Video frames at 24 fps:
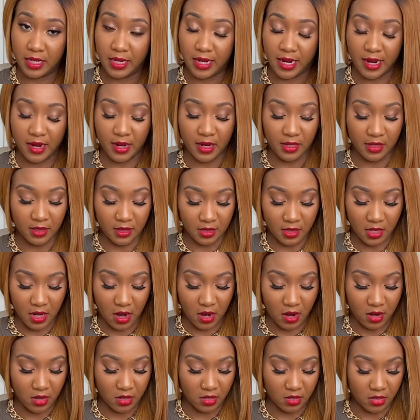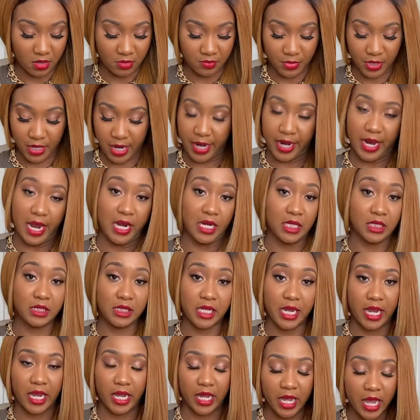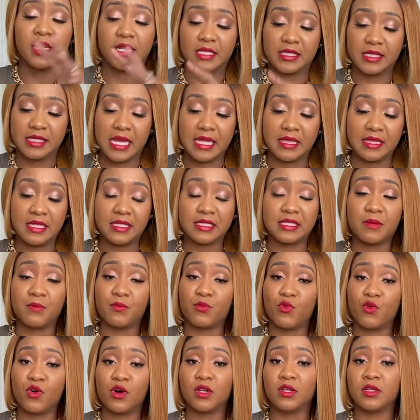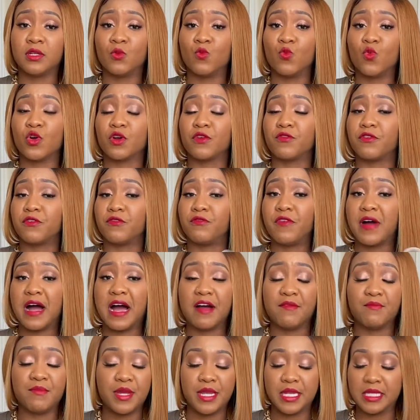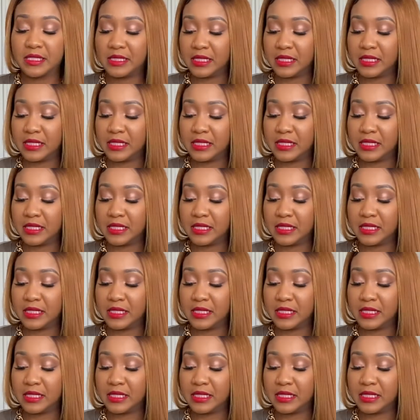Now y'all, but I gotta say it, set these in boiling water for 5 minutes.